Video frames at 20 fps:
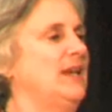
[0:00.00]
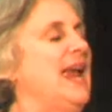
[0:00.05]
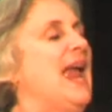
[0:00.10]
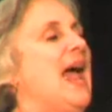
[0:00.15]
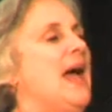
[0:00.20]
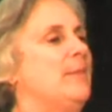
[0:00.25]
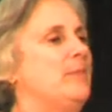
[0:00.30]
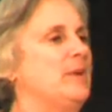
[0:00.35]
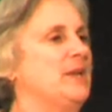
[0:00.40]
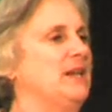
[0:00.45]

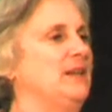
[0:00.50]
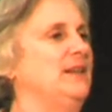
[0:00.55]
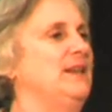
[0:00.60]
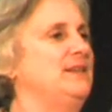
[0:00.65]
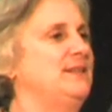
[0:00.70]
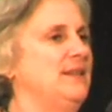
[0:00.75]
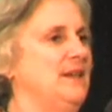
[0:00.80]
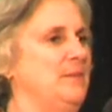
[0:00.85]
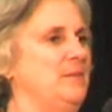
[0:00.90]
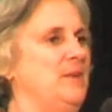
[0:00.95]

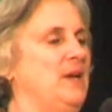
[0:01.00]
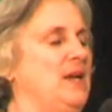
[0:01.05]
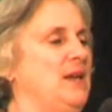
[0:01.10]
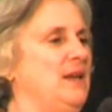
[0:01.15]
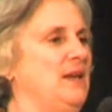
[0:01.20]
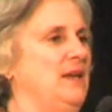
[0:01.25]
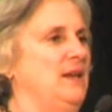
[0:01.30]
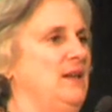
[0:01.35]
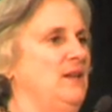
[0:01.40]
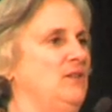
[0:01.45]
capitalism
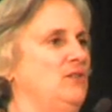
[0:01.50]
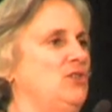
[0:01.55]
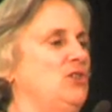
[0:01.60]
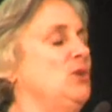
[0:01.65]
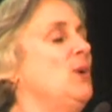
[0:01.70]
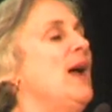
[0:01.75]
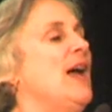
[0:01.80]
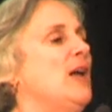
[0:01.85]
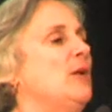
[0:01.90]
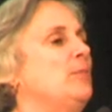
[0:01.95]

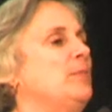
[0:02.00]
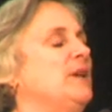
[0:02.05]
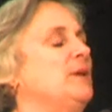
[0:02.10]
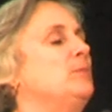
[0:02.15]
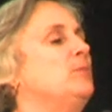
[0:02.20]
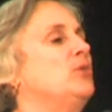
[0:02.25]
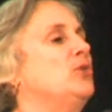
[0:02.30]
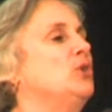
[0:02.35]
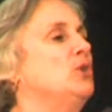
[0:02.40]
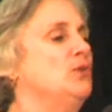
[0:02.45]
to help
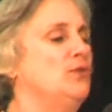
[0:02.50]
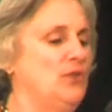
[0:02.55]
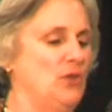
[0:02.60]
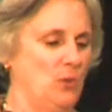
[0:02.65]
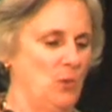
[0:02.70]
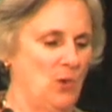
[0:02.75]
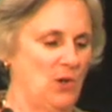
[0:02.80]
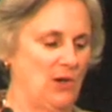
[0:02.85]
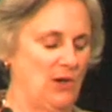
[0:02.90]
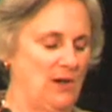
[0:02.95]
improve
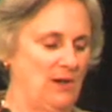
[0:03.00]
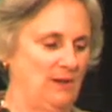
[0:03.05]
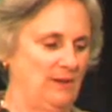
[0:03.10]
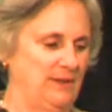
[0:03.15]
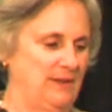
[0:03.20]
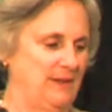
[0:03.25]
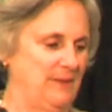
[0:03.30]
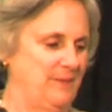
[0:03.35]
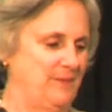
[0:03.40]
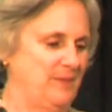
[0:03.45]
the
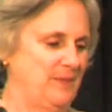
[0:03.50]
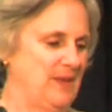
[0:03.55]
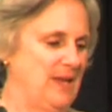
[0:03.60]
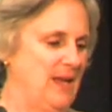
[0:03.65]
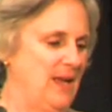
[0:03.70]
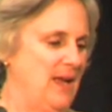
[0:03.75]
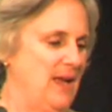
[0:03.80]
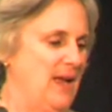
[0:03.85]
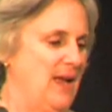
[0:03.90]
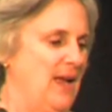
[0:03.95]
world.
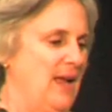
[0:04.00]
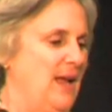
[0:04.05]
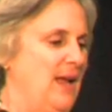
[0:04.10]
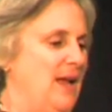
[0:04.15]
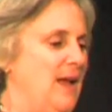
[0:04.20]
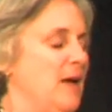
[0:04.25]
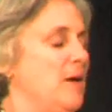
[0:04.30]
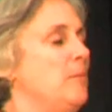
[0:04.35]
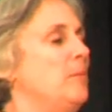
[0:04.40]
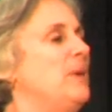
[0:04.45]

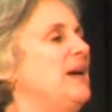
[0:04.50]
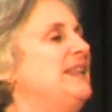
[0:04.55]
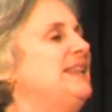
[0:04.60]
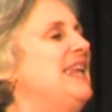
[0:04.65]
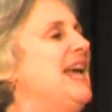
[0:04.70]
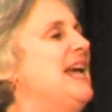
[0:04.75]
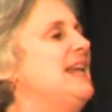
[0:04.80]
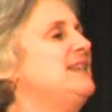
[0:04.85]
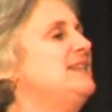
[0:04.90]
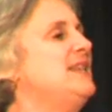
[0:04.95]
But
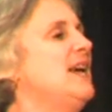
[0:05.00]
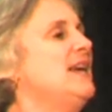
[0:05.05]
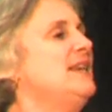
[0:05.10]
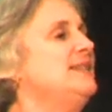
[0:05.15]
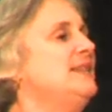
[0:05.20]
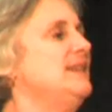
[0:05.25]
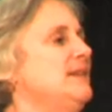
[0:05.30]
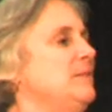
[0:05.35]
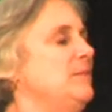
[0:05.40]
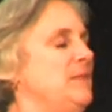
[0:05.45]
that
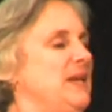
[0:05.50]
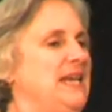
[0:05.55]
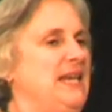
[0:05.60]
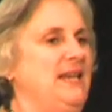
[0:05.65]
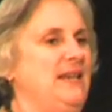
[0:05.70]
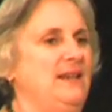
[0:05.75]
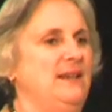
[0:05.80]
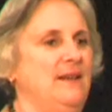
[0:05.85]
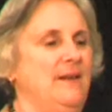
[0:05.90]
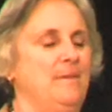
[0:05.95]
doesn't
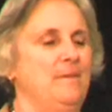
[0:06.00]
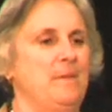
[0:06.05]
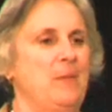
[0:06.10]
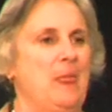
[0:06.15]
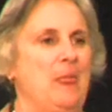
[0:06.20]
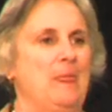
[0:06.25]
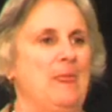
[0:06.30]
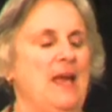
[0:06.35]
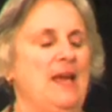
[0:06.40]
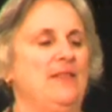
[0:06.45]
mean
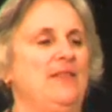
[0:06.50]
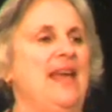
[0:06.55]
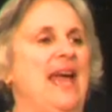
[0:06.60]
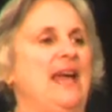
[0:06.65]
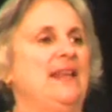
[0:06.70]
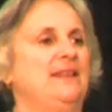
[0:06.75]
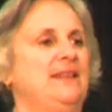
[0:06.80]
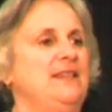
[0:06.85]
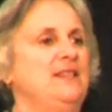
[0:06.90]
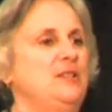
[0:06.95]

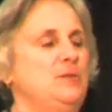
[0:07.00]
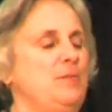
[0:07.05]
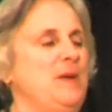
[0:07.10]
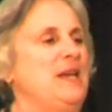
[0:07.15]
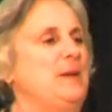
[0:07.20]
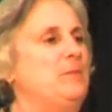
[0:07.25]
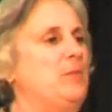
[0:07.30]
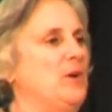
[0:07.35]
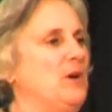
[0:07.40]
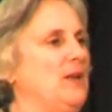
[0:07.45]
that these
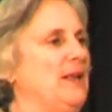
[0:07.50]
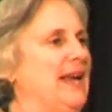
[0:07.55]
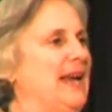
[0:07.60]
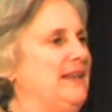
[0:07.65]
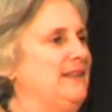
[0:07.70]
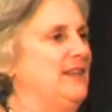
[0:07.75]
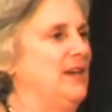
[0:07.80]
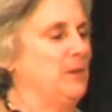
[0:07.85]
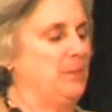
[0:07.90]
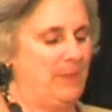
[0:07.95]
people
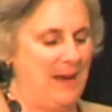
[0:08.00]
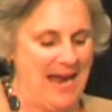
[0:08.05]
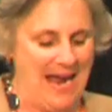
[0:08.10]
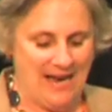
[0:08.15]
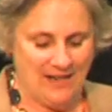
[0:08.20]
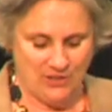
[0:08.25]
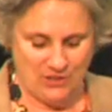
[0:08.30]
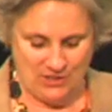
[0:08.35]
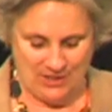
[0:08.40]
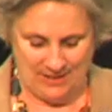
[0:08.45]
and their
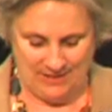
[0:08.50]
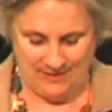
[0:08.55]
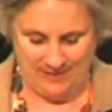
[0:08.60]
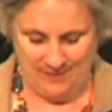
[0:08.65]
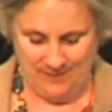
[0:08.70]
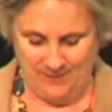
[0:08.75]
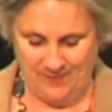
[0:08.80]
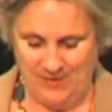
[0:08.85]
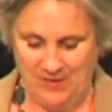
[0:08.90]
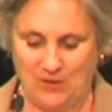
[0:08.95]
passion
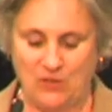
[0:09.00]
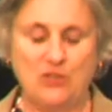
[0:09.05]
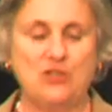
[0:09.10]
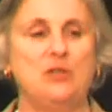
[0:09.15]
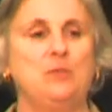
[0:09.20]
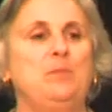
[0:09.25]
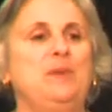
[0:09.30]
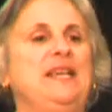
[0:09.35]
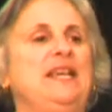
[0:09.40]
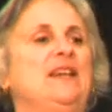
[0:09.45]

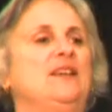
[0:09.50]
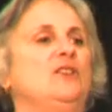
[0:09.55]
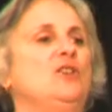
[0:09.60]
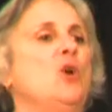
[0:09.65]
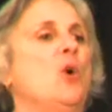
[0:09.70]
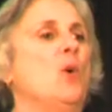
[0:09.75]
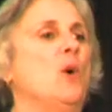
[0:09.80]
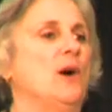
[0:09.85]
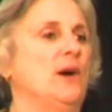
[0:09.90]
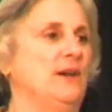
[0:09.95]
should be
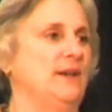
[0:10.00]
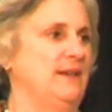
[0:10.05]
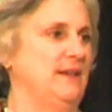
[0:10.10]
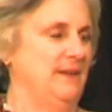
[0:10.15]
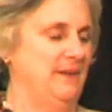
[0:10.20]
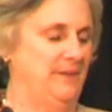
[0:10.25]
ignored.